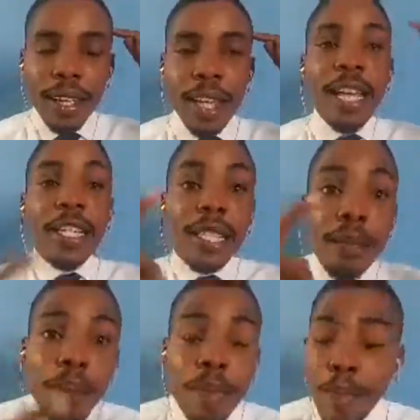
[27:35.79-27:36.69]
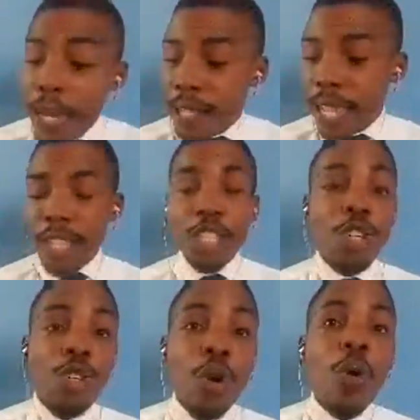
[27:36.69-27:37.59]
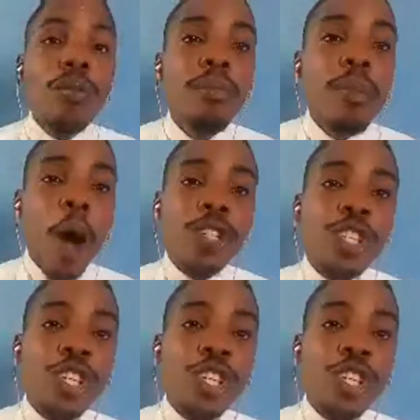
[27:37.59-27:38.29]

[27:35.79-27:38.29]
It simply means that you must